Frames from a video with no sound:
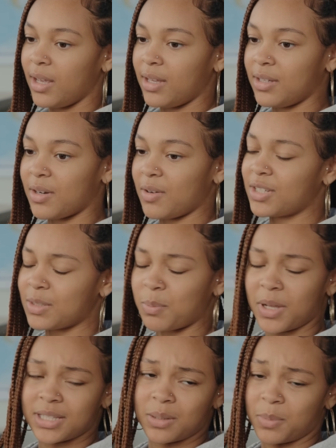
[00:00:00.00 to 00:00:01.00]
And, it's just
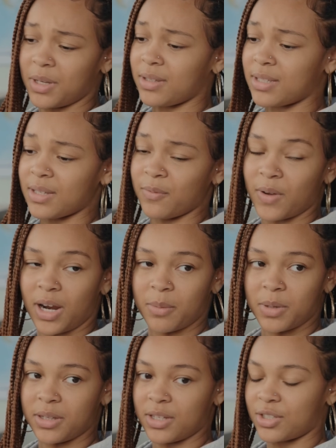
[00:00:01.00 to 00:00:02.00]
blessed to be in this
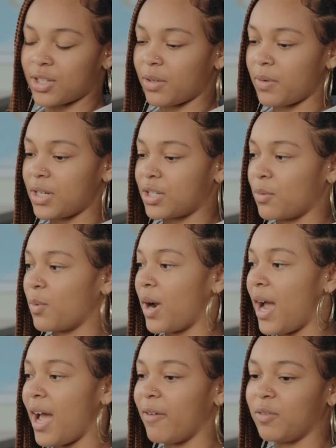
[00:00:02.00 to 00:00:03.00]
environment, in this generation
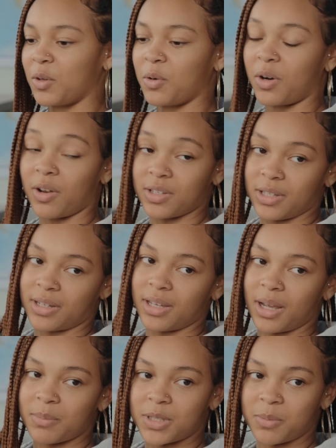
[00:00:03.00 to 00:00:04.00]
where I have little girls
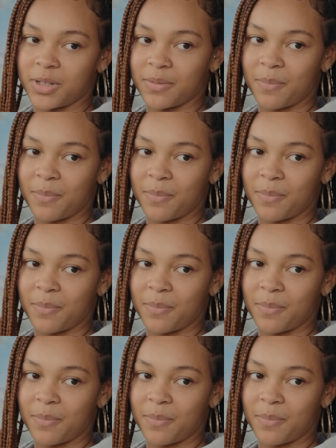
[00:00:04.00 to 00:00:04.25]
looking up to me.